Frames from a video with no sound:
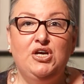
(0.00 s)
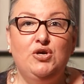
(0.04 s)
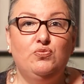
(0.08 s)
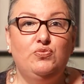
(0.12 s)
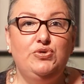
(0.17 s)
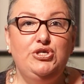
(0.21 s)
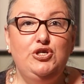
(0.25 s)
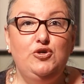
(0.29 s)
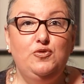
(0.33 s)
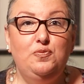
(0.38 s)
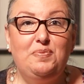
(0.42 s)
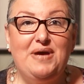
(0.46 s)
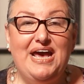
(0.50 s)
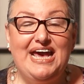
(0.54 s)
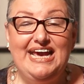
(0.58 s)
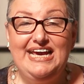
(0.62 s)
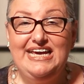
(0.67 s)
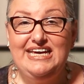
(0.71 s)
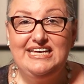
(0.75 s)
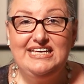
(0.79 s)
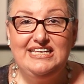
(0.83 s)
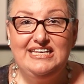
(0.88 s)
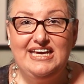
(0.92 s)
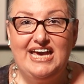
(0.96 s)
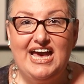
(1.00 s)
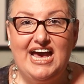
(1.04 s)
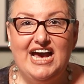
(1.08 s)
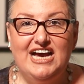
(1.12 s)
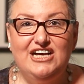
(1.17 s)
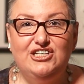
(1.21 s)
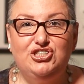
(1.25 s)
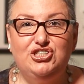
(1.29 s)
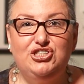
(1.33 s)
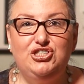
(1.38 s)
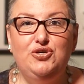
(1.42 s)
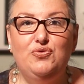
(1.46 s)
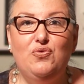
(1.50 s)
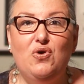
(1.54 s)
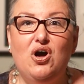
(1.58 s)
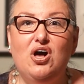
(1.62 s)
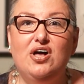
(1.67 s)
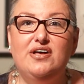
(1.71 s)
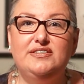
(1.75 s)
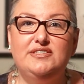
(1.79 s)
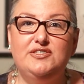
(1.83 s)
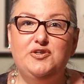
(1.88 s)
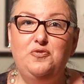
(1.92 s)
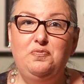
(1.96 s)
When you pay in cash, you
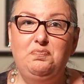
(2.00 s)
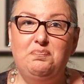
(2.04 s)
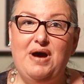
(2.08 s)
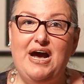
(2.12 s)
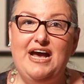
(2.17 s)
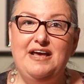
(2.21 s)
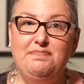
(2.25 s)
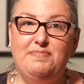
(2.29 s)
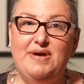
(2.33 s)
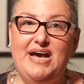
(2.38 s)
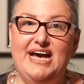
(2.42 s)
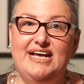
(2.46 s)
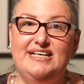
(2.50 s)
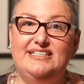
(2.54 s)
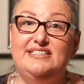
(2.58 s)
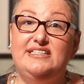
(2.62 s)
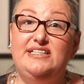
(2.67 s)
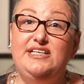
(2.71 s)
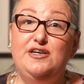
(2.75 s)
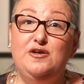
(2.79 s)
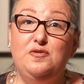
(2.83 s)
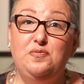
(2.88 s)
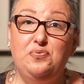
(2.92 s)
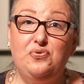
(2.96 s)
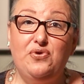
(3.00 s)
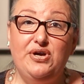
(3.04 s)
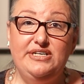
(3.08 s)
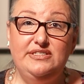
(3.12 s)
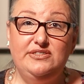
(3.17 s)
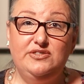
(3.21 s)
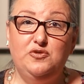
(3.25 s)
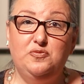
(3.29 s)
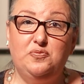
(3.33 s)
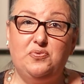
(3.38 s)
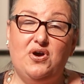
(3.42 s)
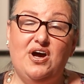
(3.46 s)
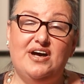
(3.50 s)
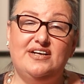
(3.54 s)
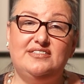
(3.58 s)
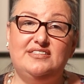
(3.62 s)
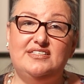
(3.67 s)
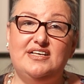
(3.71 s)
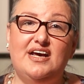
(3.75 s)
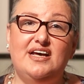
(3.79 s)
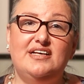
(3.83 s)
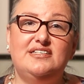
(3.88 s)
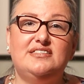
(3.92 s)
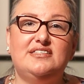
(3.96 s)
also bypass the appraisal
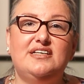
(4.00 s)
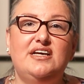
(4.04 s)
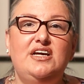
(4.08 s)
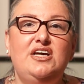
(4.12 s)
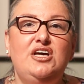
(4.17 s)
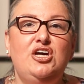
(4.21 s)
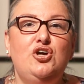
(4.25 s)
process,